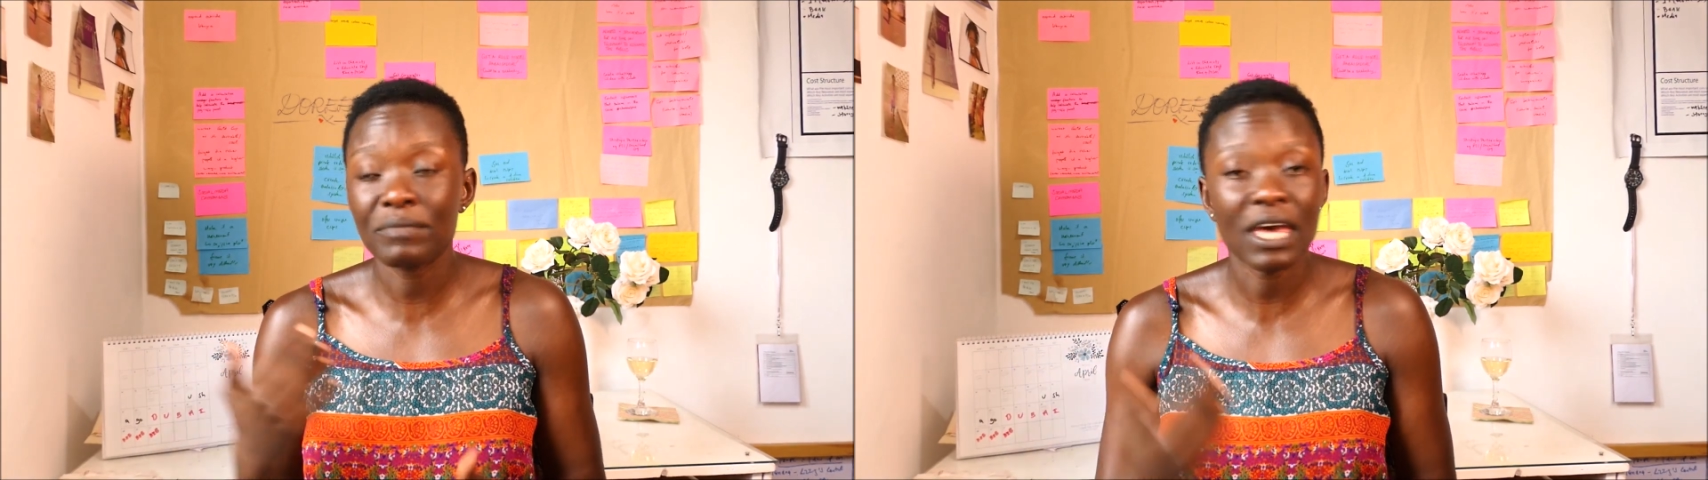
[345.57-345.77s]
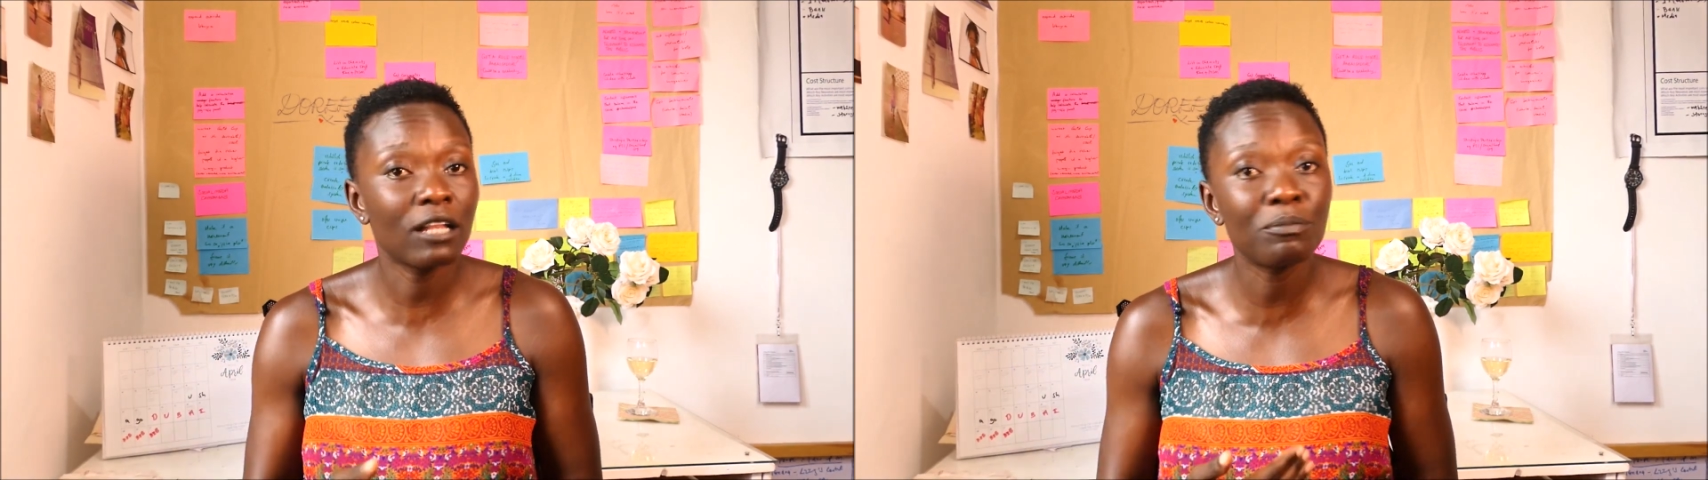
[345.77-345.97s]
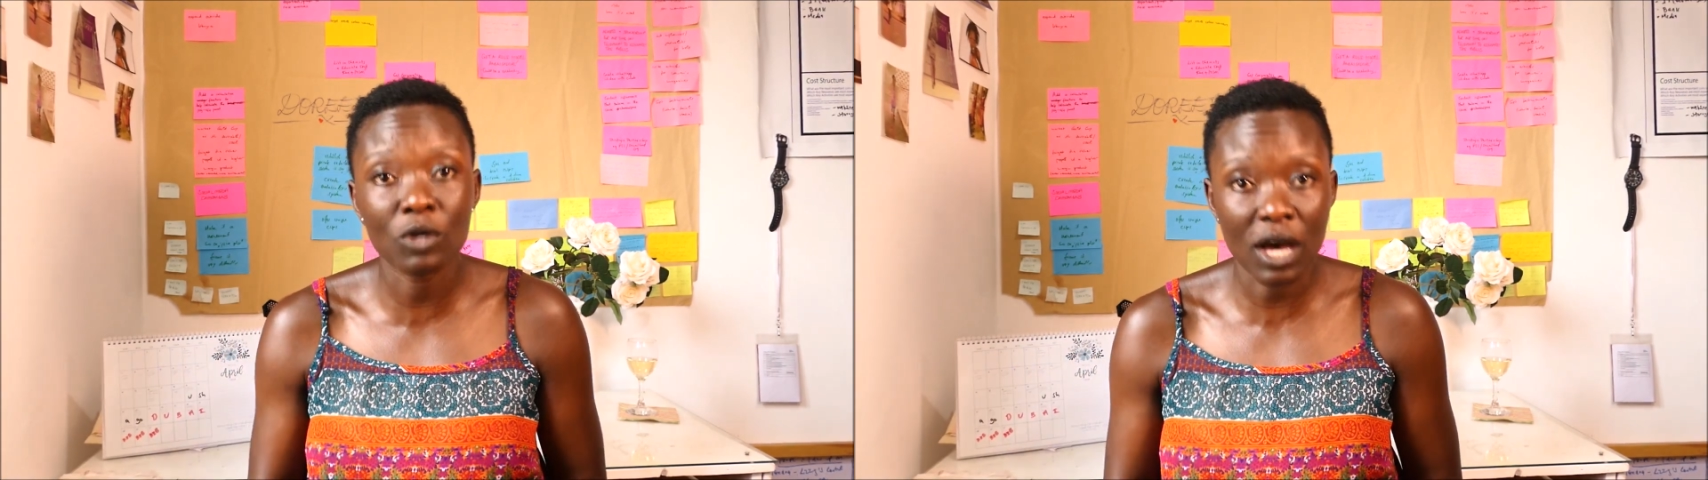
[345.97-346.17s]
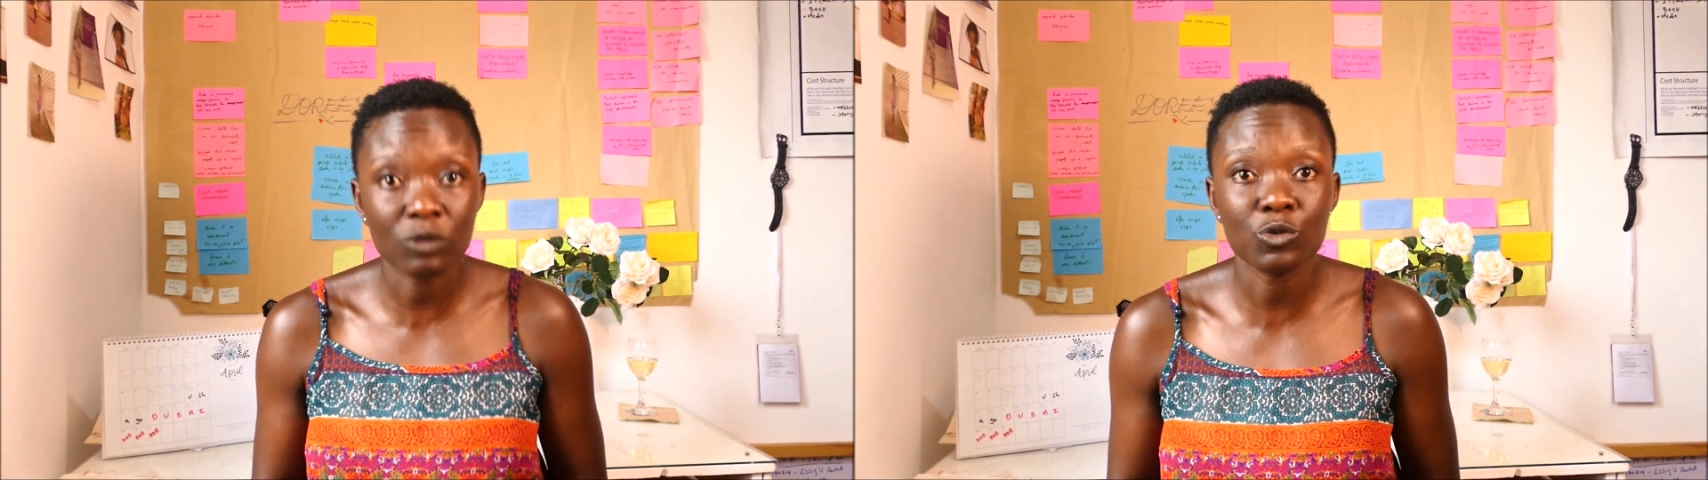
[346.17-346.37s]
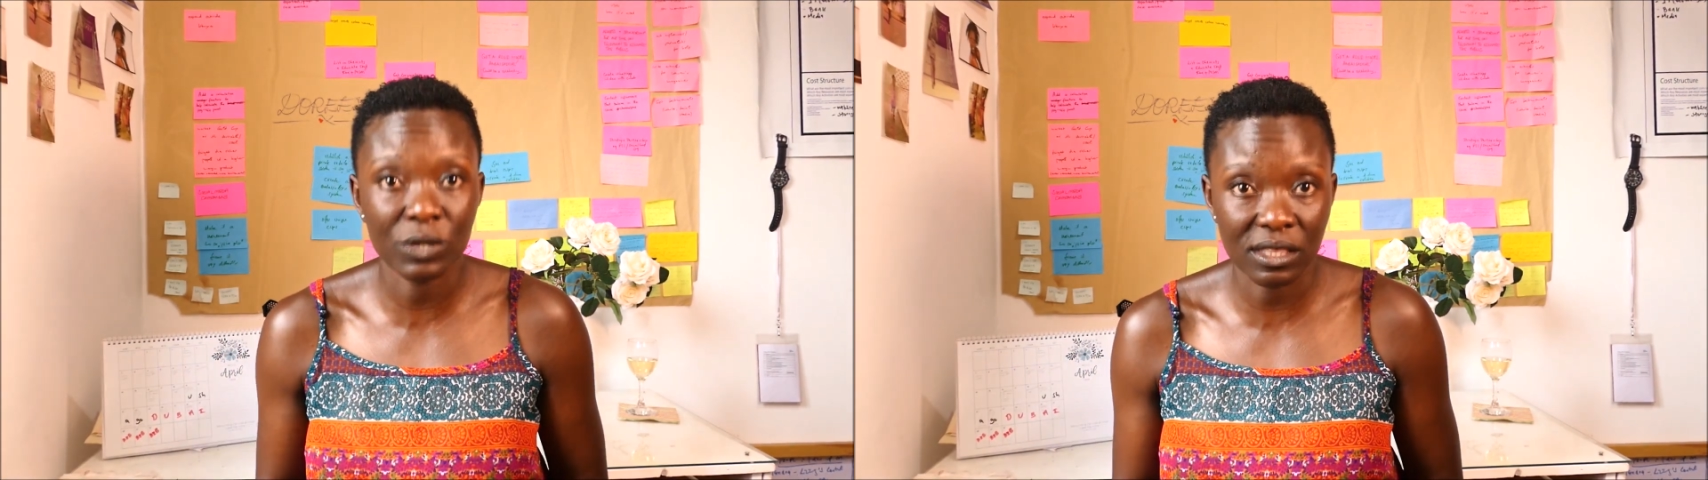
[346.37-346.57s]
help you
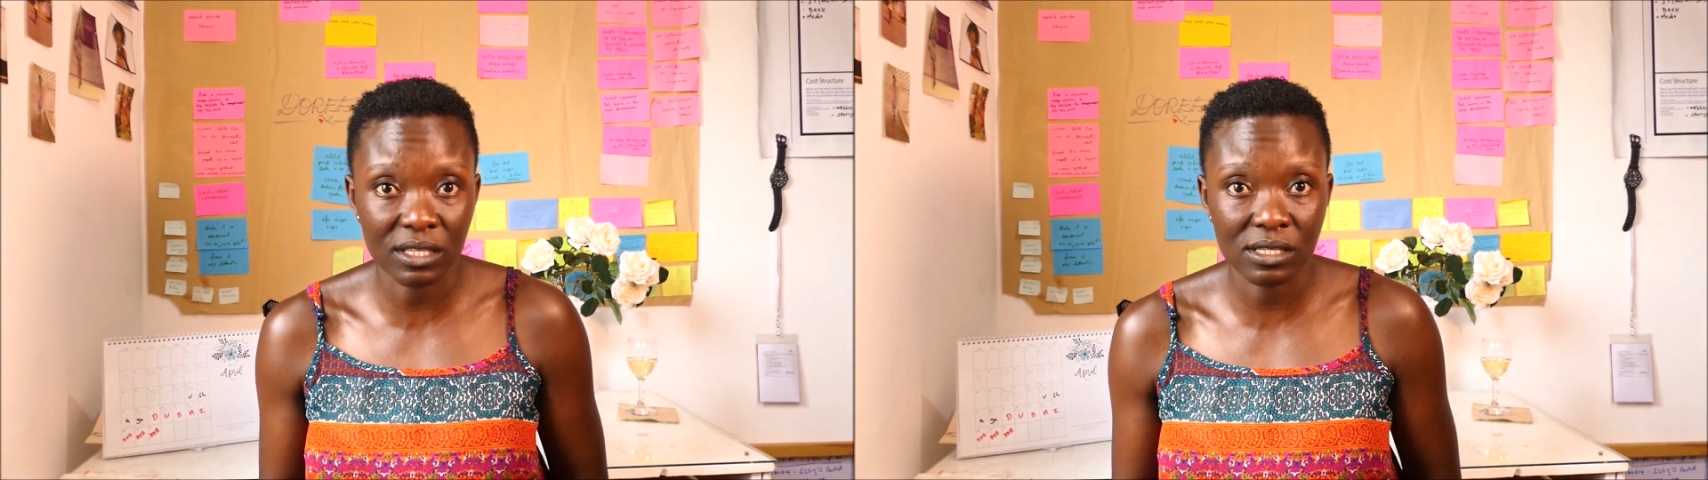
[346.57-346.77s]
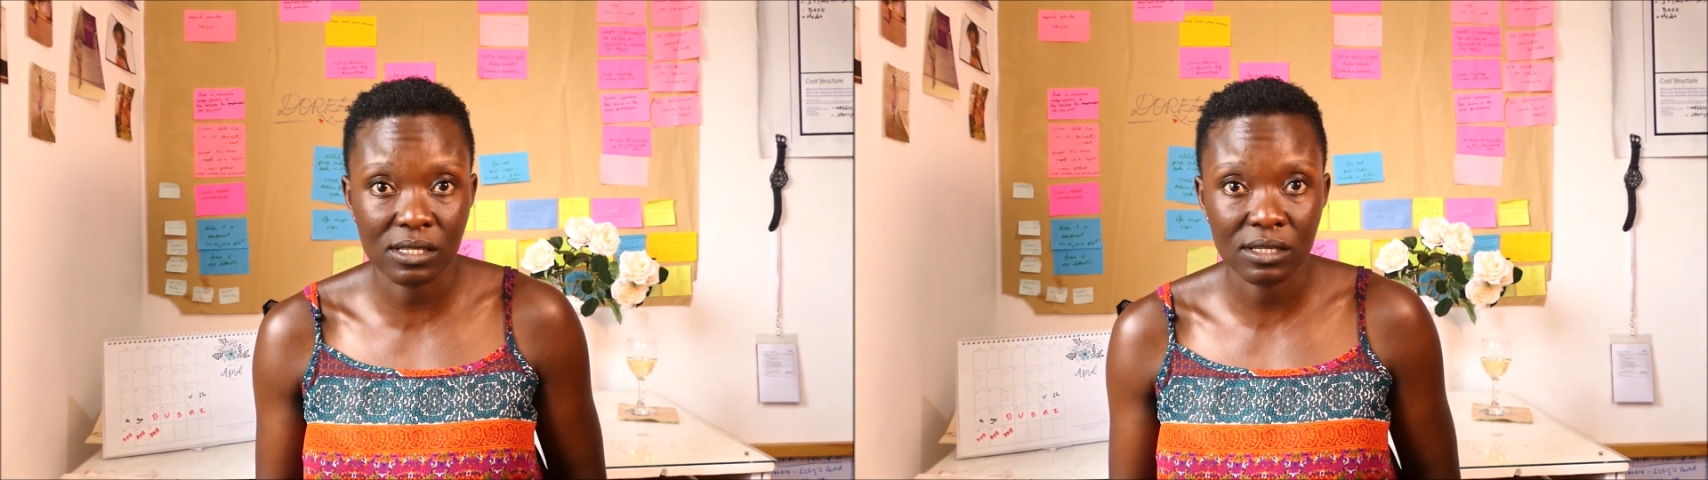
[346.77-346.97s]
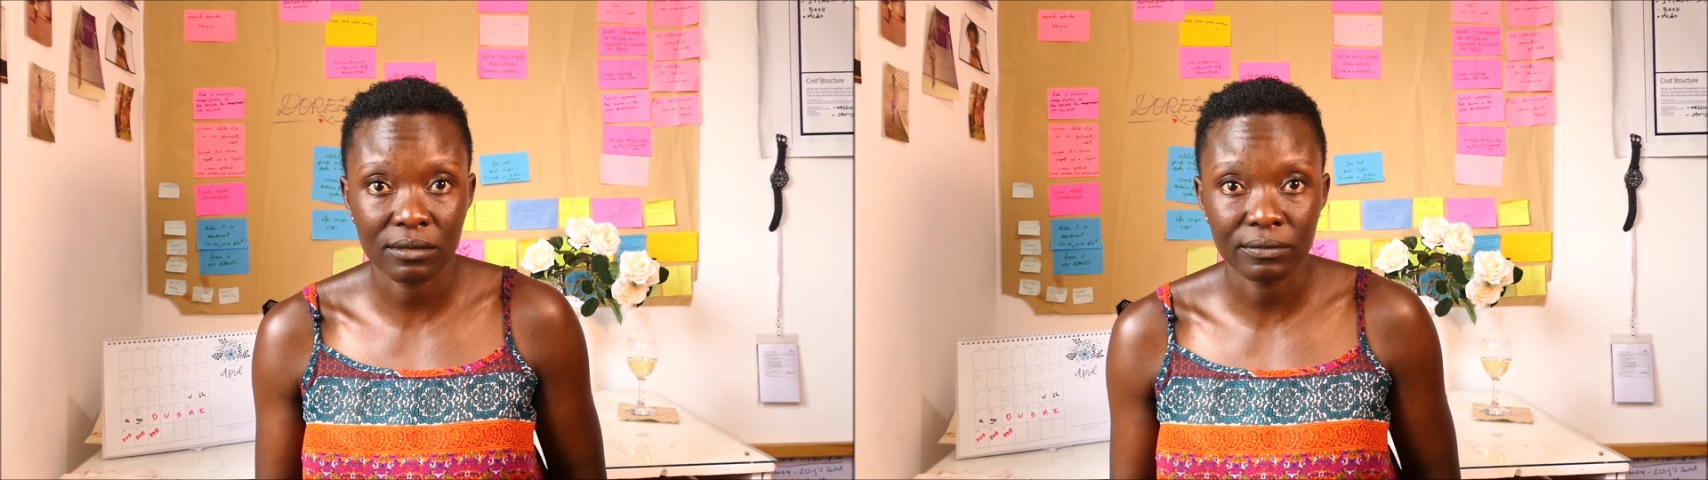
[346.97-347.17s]
out with this.